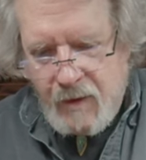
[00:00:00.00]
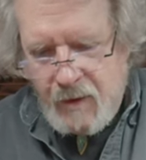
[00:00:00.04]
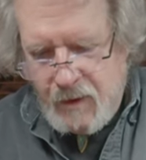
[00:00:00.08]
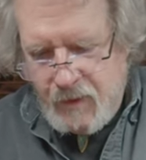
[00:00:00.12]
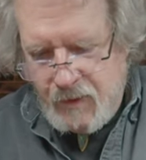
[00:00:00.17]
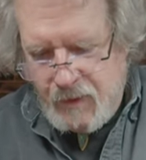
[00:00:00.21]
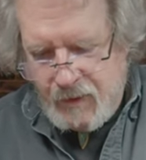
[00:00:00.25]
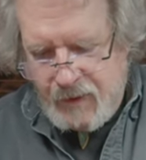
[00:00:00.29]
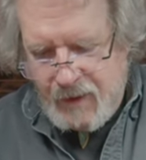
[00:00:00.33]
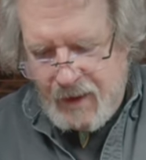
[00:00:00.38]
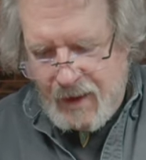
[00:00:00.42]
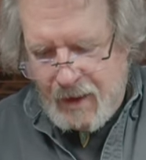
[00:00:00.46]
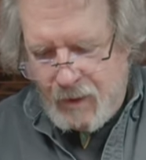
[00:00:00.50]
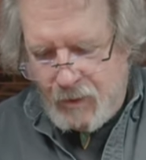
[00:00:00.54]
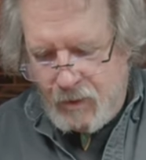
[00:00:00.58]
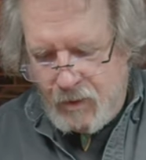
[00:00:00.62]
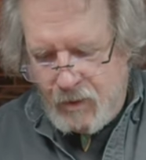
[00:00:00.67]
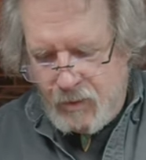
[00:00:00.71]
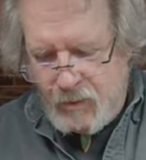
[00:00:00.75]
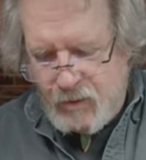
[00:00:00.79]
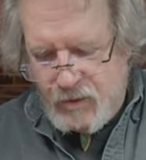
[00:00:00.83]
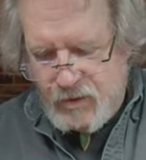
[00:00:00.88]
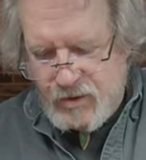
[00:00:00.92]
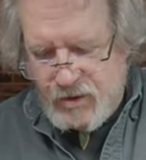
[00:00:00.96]
that
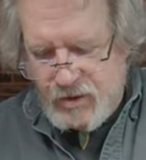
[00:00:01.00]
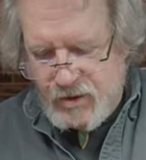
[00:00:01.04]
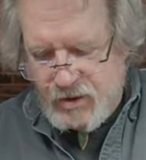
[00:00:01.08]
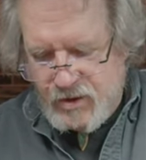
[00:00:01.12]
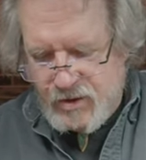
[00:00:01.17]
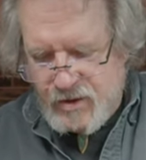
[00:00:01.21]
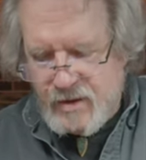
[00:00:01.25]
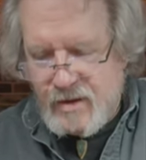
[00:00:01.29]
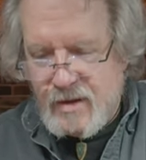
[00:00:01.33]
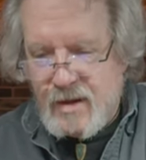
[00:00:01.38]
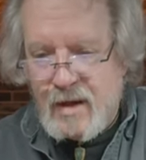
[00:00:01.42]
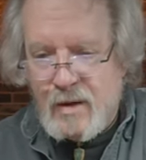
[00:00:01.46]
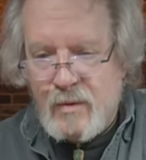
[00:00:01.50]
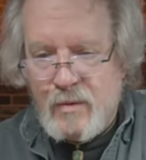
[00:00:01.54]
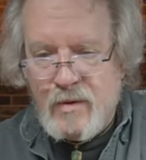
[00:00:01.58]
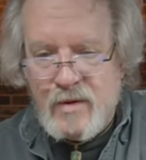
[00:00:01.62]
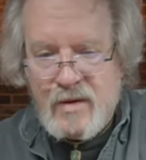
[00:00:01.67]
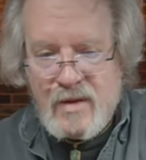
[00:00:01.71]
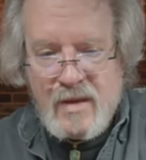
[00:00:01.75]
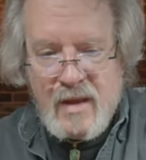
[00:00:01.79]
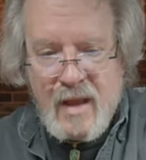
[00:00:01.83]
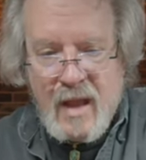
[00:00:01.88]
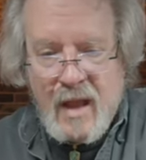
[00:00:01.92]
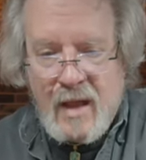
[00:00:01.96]
one was just, it
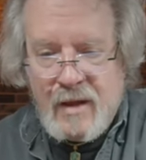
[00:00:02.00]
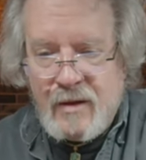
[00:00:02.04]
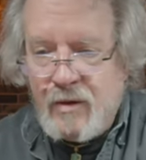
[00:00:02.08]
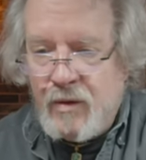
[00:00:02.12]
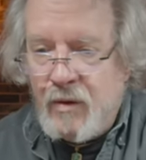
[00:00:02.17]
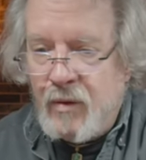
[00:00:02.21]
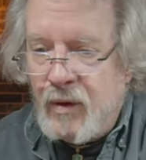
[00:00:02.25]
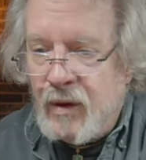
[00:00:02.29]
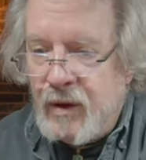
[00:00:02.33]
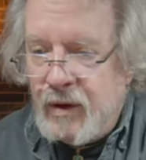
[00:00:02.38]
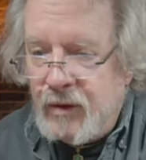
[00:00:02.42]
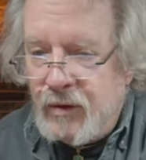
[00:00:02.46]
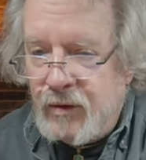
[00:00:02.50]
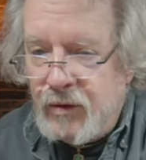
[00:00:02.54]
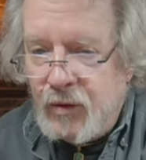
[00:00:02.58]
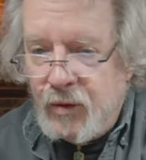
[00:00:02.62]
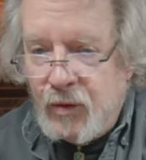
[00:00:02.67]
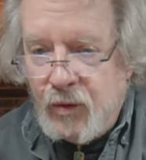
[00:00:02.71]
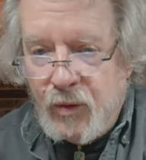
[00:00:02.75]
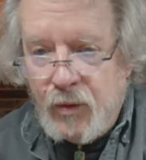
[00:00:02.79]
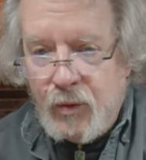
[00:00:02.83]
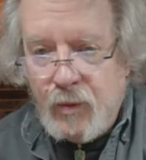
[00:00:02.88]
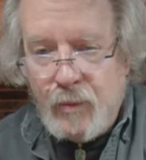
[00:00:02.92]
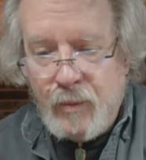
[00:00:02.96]
was not going
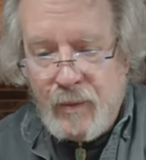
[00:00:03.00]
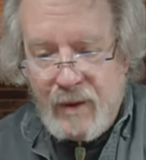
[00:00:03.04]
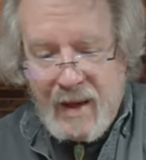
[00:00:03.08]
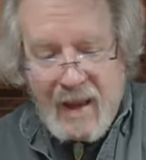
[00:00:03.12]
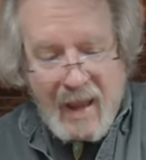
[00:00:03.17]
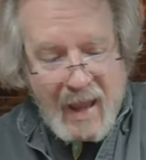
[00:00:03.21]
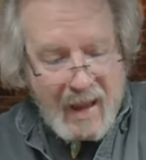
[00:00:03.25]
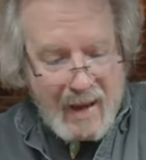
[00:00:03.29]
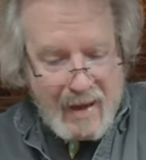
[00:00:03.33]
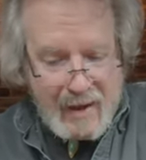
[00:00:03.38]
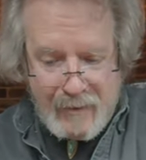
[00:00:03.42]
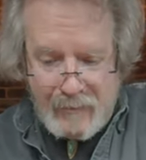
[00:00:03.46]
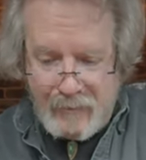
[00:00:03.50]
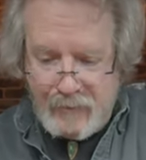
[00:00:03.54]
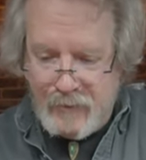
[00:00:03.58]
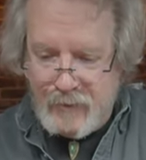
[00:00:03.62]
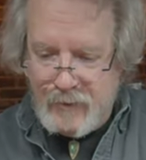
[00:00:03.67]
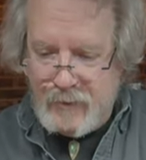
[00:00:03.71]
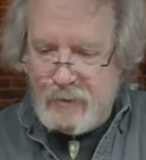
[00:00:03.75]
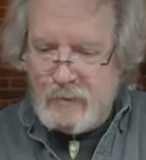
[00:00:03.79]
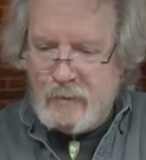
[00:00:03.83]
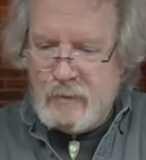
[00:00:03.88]
to behave.